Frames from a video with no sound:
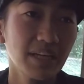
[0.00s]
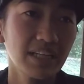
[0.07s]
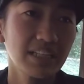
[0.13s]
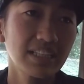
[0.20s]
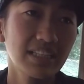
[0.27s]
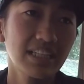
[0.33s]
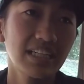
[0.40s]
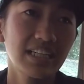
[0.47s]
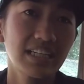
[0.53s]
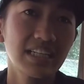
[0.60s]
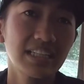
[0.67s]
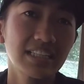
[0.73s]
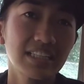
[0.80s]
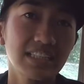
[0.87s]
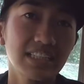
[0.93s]
And
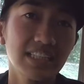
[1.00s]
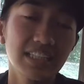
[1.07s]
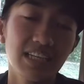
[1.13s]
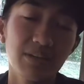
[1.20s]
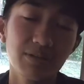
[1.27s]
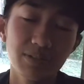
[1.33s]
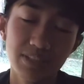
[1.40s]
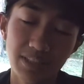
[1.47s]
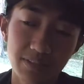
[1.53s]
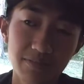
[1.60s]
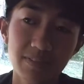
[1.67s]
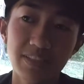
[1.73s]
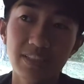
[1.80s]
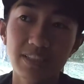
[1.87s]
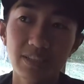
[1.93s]
that I was
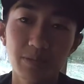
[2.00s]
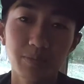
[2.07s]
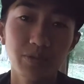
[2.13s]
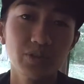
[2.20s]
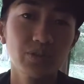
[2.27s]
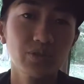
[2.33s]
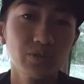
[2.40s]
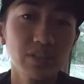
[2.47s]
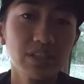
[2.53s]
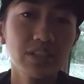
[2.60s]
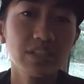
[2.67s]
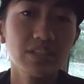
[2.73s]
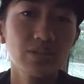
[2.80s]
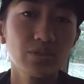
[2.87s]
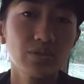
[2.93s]
given this
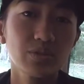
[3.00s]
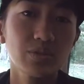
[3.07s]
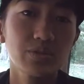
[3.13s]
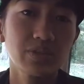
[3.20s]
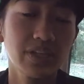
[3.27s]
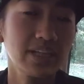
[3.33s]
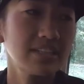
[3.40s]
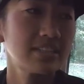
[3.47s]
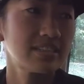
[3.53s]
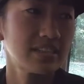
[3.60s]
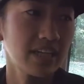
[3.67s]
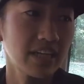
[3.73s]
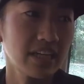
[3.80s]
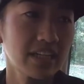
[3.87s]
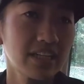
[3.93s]
opportunity to race
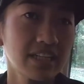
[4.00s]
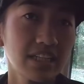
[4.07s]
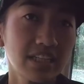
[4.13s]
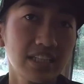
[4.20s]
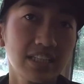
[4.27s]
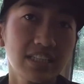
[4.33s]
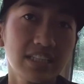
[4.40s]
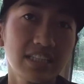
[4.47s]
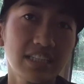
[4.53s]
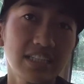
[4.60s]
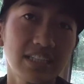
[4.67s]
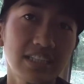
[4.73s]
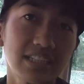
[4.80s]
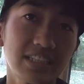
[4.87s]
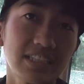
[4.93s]
there, and
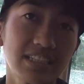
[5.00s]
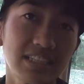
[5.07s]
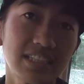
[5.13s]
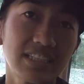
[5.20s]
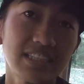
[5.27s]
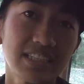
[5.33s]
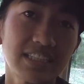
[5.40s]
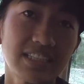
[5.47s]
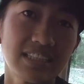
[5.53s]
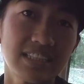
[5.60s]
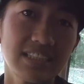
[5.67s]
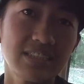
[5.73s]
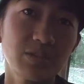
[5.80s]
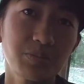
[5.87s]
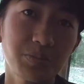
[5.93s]

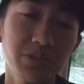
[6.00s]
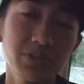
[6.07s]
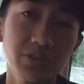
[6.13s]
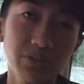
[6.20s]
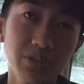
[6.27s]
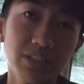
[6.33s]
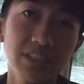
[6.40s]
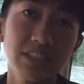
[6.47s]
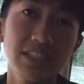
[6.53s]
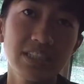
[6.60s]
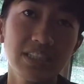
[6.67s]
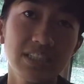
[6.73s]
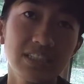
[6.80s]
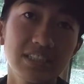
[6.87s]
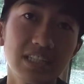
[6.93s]
this
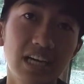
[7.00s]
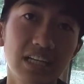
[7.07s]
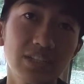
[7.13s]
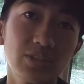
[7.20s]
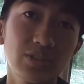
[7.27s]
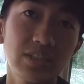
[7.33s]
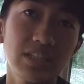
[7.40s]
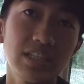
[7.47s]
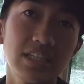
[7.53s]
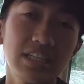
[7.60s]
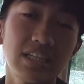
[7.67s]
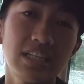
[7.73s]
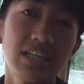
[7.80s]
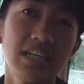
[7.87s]
opportunity is actually